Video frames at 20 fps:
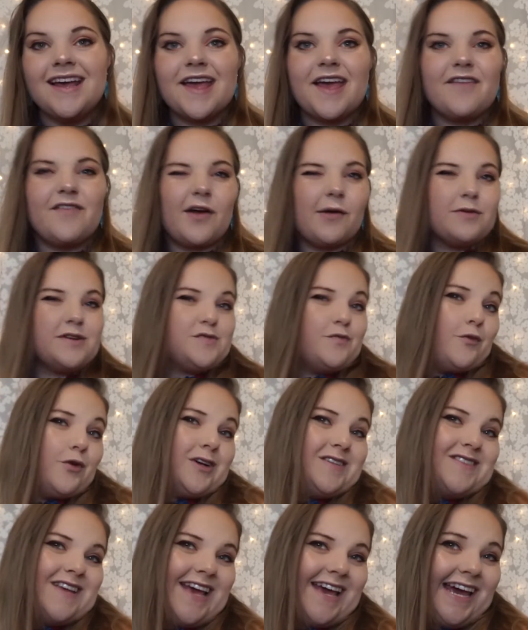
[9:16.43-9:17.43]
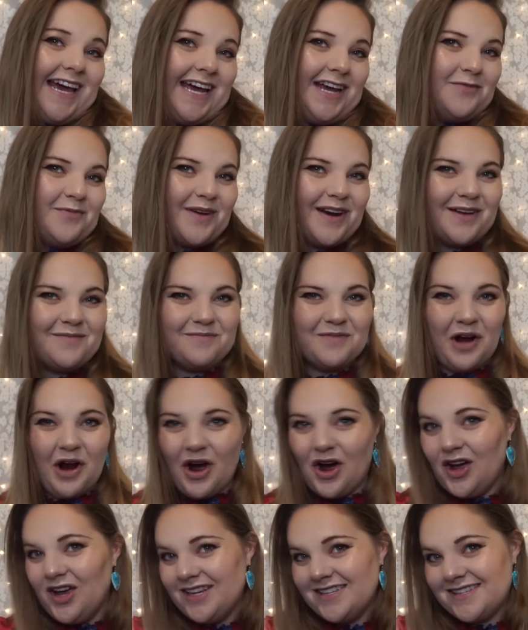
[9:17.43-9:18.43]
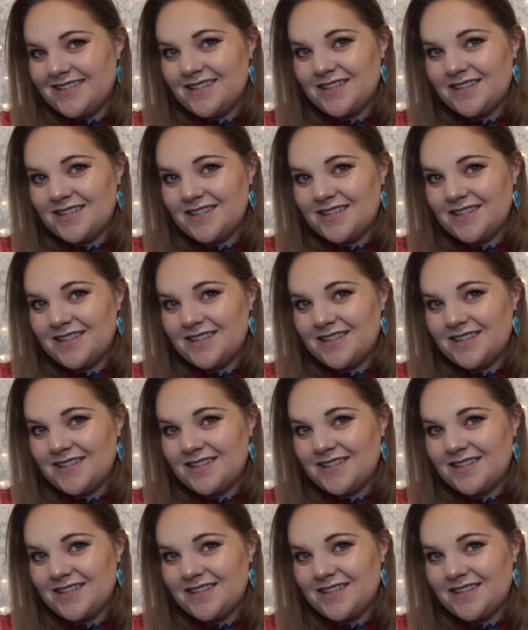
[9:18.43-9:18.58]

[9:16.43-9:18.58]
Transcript: if I was more tan, but I'm not.